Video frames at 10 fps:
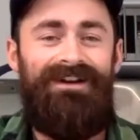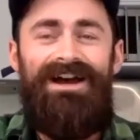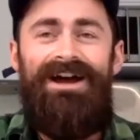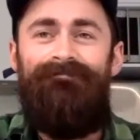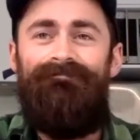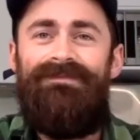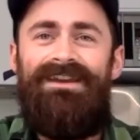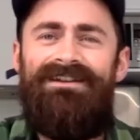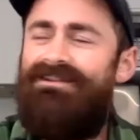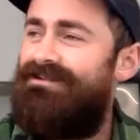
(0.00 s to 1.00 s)
And
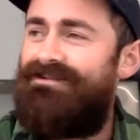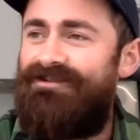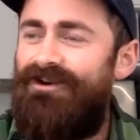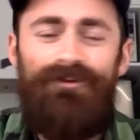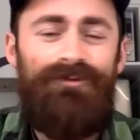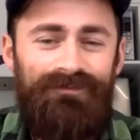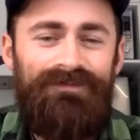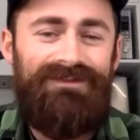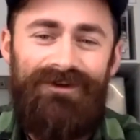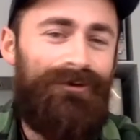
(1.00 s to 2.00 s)
it's so
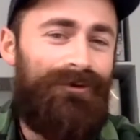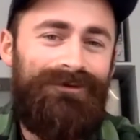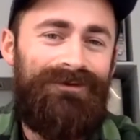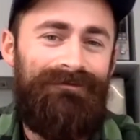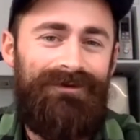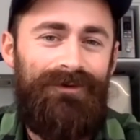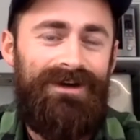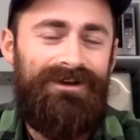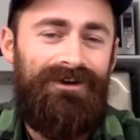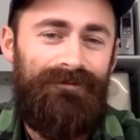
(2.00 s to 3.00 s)
awesome the
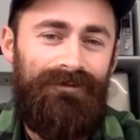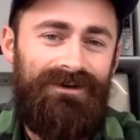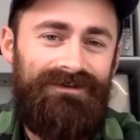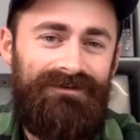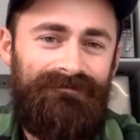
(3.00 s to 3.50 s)
way God works.